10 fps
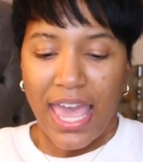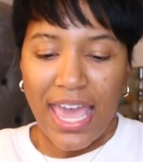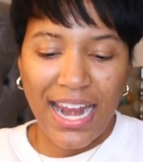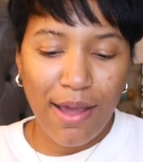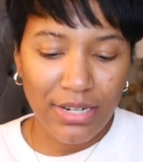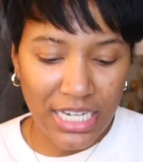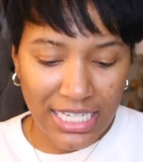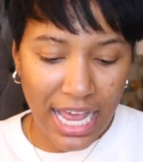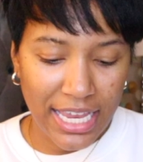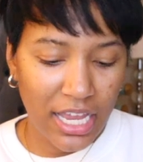And I was just
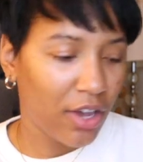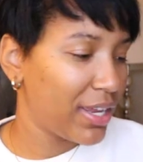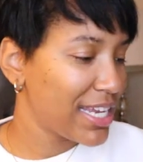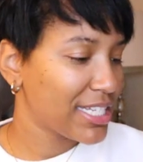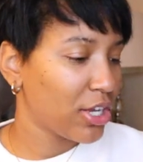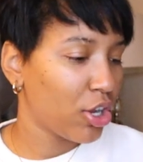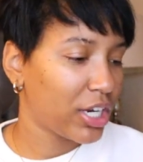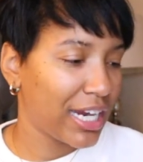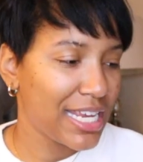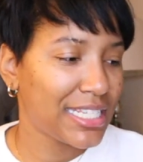like, yo, it's so
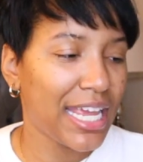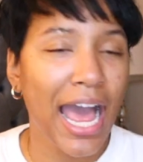crazy